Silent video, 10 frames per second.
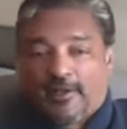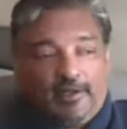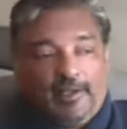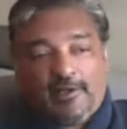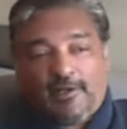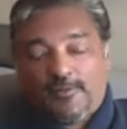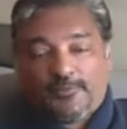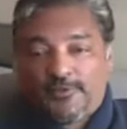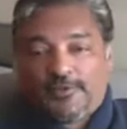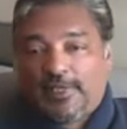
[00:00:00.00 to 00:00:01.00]
and I ended up
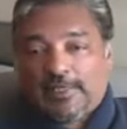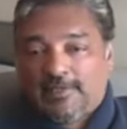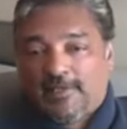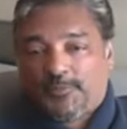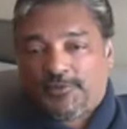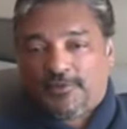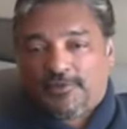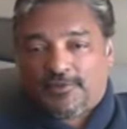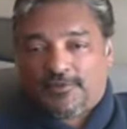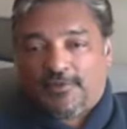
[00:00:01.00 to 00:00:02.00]
doing 19
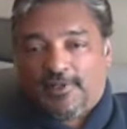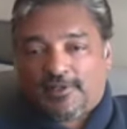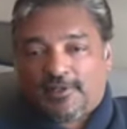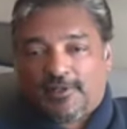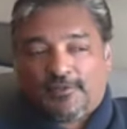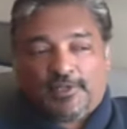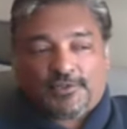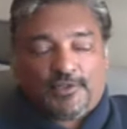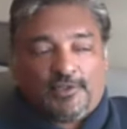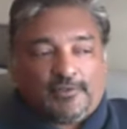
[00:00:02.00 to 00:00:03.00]
episodes of that
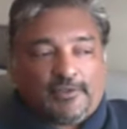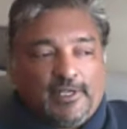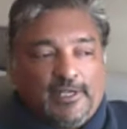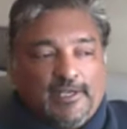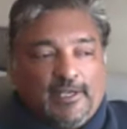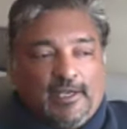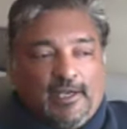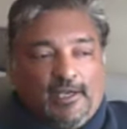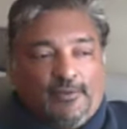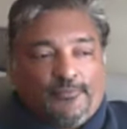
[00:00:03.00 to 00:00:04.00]
show.
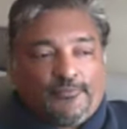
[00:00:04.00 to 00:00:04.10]
A